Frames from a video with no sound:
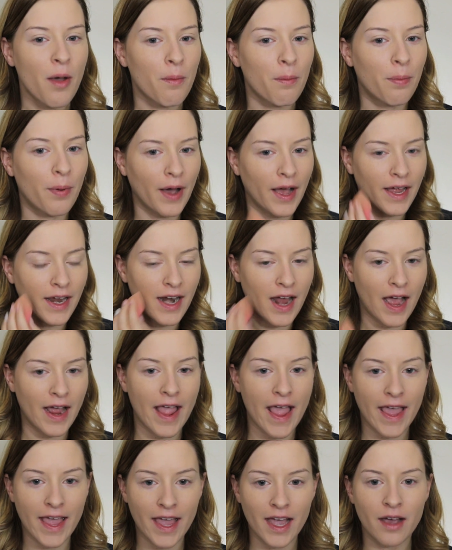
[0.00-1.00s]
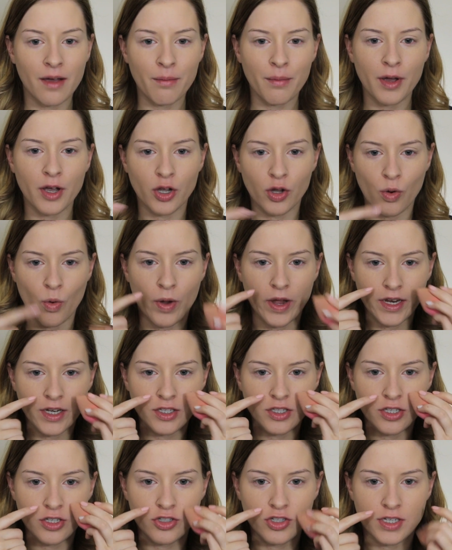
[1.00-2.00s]
But I am going
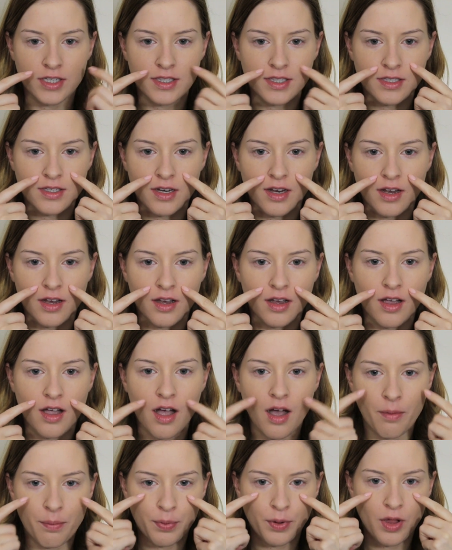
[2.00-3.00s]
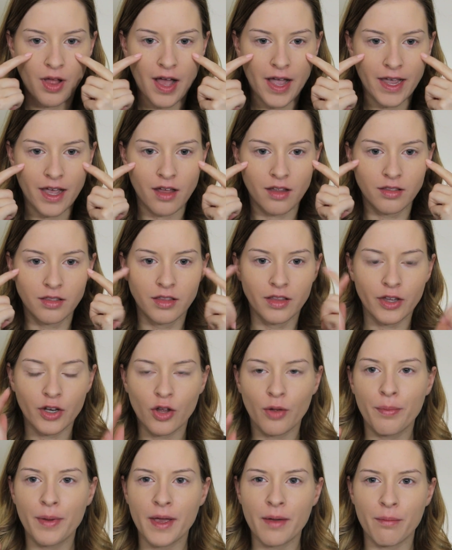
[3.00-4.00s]
to just apply a
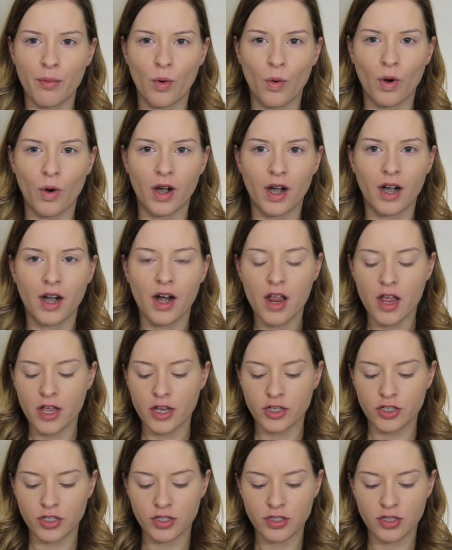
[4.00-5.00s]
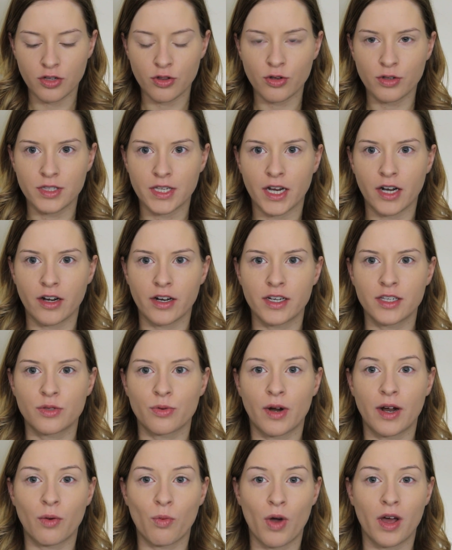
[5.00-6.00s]
little bit more just to those areas
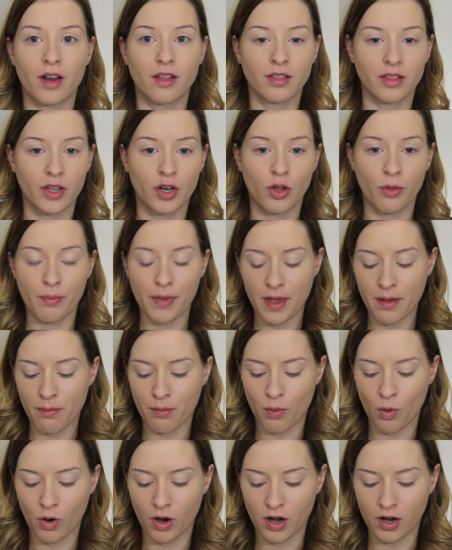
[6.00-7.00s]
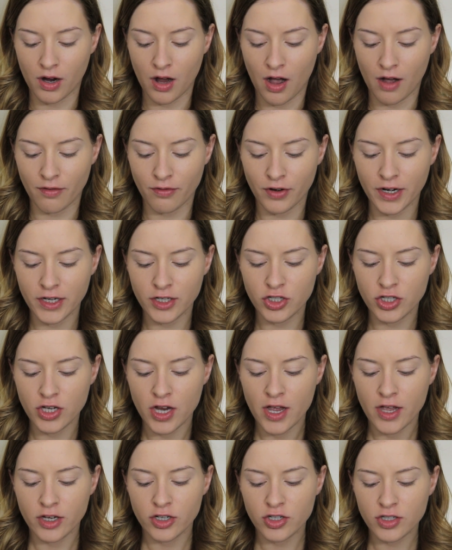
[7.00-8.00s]
where I want a little bit more coverage,
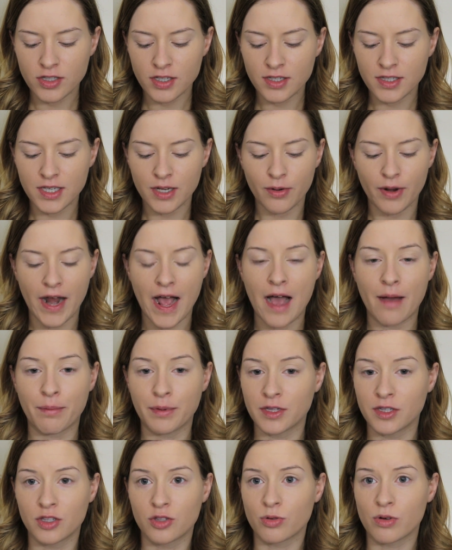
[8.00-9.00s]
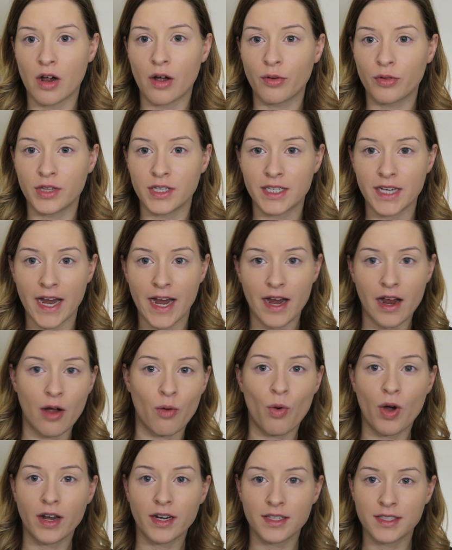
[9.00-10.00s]
just to see what happens throughout the day. I
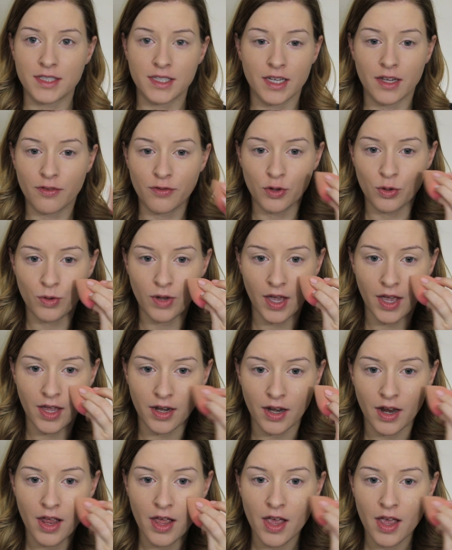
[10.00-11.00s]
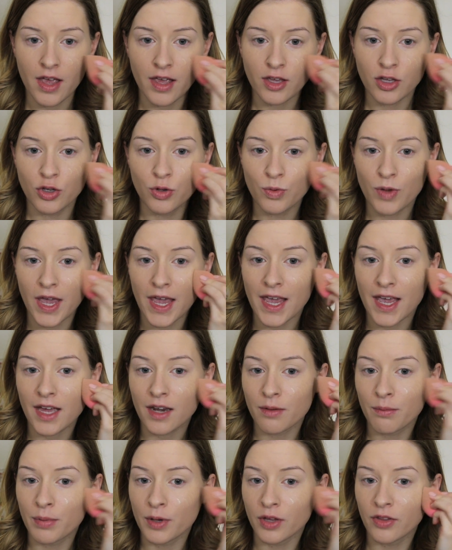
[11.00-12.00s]
want to see if you can
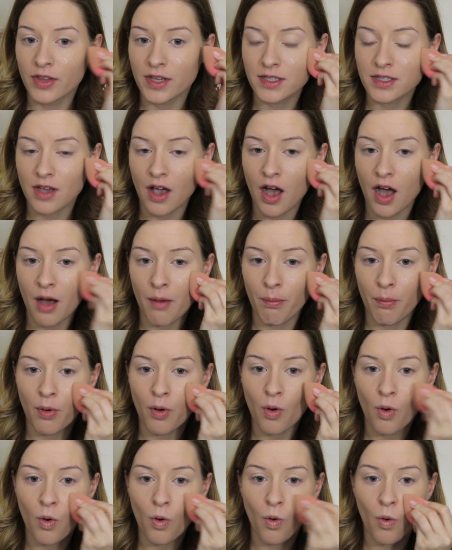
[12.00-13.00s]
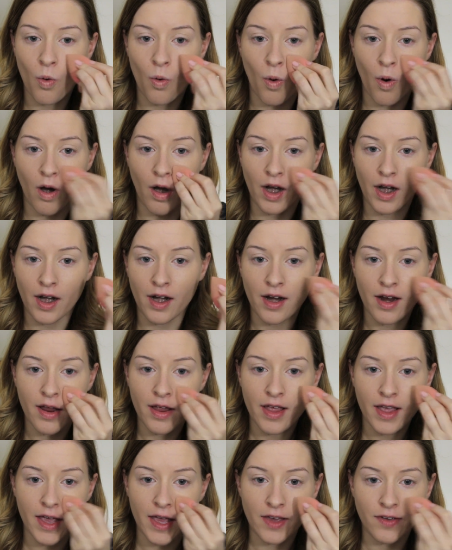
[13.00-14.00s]
build this up, or
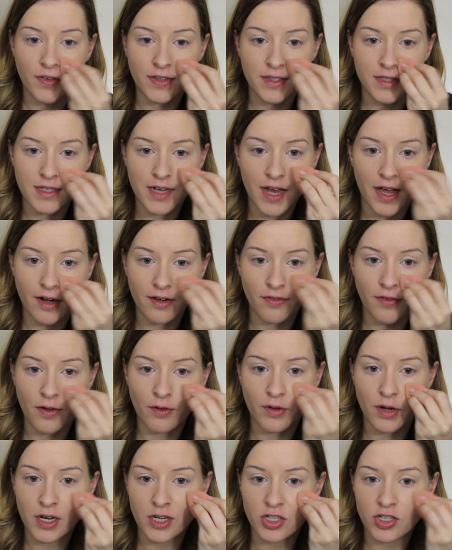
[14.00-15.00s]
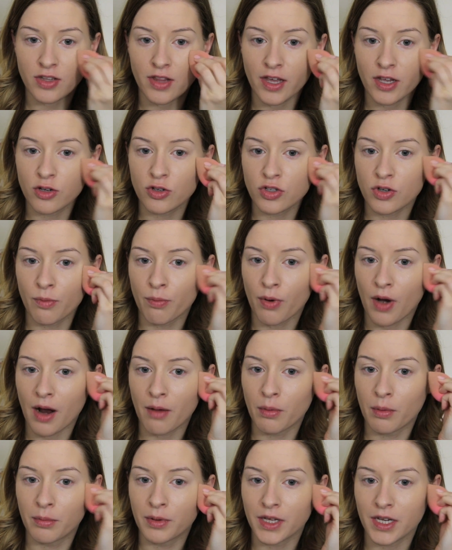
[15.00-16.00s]
if it's not a foundation that you should
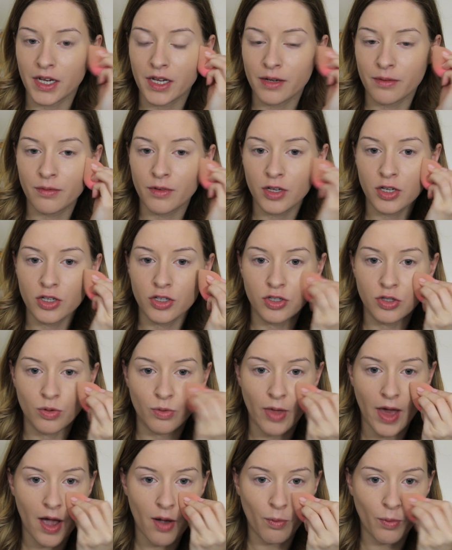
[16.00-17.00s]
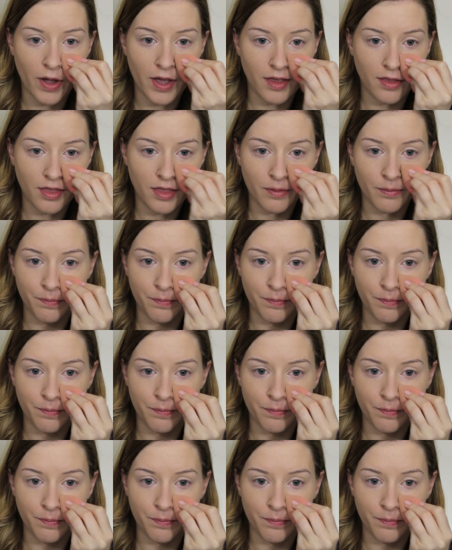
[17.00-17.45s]
probably do that with.